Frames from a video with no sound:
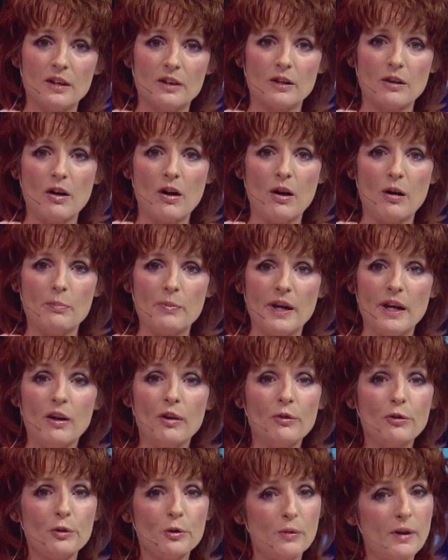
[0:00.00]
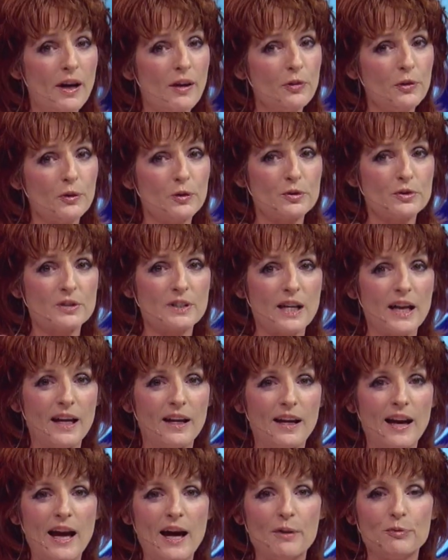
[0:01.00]
The calm held throughout
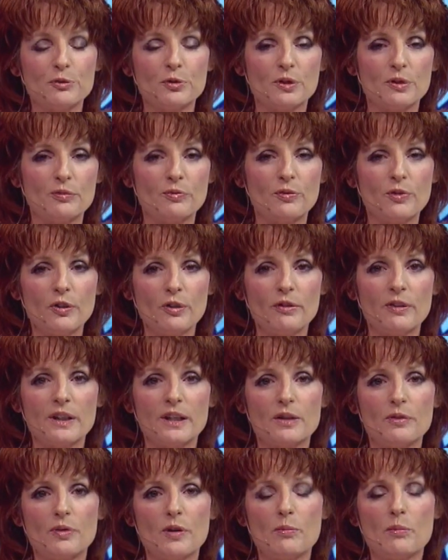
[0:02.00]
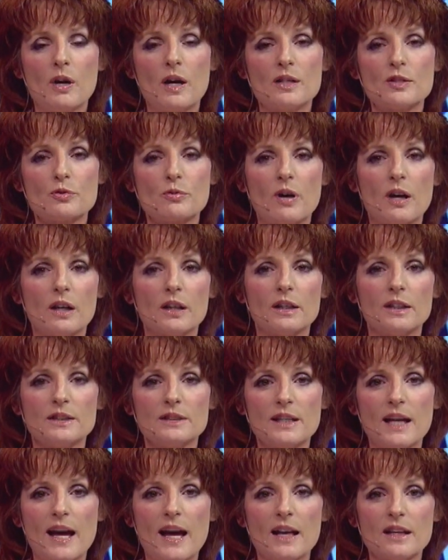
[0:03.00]
Thursday after a flurry of Hamas rocket
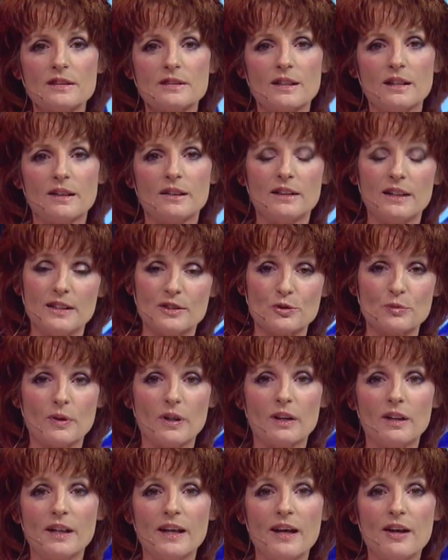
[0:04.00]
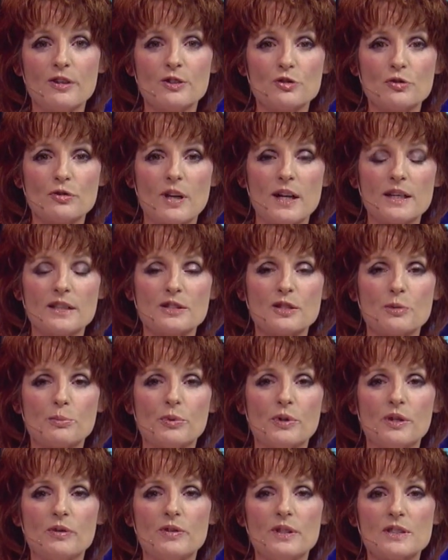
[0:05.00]
attacks and Israeli airstrikes the
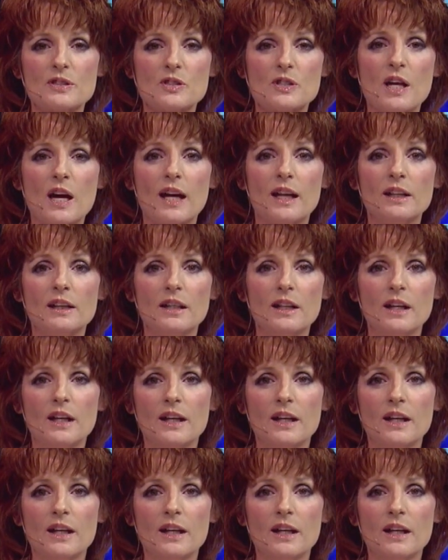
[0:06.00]
previous night,